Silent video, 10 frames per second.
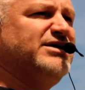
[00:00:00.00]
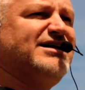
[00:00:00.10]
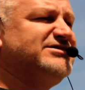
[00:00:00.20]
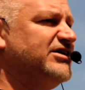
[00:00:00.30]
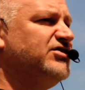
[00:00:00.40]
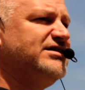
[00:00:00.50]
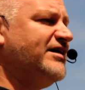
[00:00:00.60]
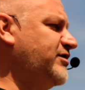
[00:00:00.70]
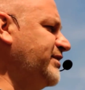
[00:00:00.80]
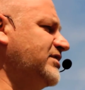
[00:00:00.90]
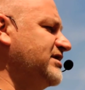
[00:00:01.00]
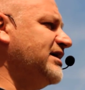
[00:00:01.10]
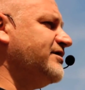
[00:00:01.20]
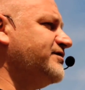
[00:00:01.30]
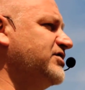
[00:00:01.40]
because I could never be good
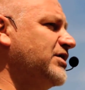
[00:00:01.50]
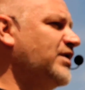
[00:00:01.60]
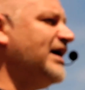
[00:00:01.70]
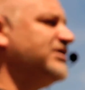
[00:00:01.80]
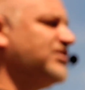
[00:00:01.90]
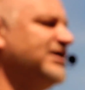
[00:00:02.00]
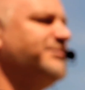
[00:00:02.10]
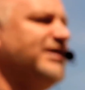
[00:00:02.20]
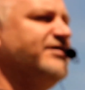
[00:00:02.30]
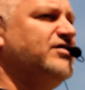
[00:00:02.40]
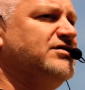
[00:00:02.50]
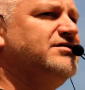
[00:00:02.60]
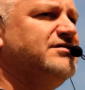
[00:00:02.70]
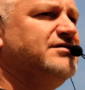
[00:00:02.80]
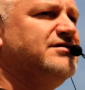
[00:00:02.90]
enough. Do you know why I try to behave good?
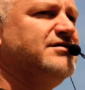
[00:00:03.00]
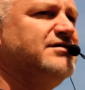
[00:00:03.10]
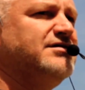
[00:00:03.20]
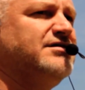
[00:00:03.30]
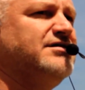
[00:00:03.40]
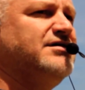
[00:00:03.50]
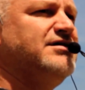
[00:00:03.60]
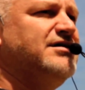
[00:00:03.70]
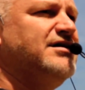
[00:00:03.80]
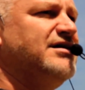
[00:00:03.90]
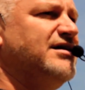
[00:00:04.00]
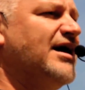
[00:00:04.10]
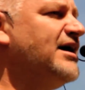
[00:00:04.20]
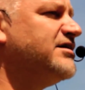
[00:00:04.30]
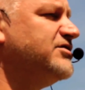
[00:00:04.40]

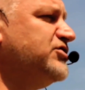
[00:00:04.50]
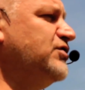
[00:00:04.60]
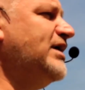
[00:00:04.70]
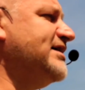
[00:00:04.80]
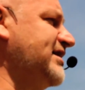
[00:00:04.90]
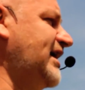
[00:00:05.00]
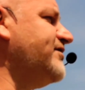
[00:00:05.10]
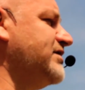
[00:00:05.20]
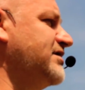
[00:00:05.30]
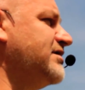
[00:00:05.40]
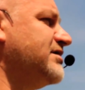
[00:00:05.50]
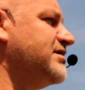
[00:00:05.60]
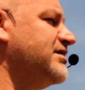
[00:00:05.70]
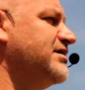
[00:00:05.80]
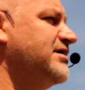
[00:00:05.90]
Not to get to heaven,
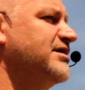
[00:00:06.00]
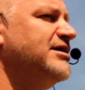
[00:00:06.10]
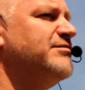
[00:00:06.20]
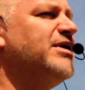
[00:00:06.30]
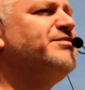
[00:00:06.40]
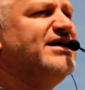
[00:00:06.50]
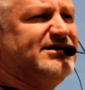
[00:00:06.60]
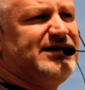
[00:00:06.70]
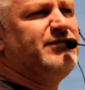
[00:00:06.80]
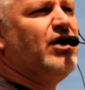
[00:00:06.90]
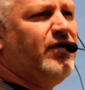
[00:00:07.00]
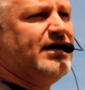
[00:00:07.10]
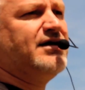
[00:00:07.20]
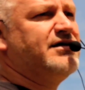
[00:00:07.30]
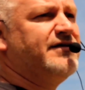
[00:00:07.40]
but because I'm going
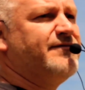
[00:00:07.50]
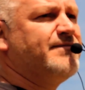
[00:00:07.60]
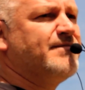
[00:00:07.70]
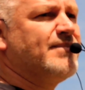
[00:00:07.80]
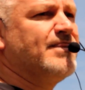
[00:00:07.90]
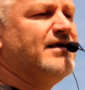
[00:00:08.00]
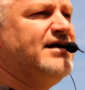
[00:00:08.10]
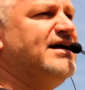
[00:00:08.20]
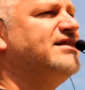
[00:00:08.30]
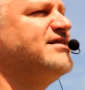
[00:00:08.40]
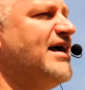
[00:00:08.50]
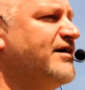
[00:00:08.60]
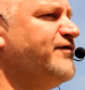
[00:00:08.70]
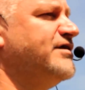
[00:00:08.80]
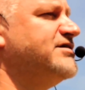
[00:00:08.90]
in
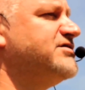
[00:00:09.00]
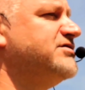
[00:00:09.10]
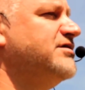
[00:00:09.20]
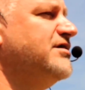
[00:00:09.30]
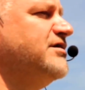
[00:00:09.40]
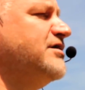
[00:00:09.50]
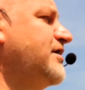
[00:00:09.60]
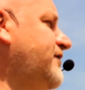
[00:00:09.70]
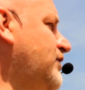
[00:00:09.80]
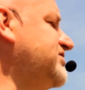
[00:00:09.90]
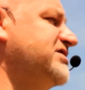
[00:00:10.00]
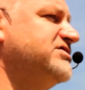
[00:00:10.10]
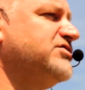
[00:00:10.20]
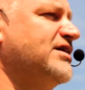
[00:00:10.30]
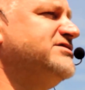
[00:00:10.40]
thankfulness for what
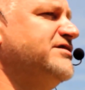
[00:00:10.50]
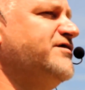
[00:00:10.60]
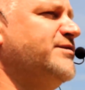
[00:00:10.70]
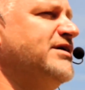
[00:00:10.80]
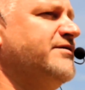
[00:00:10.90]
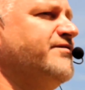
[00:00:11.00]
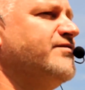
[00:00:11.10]
Jesus Christ did for me.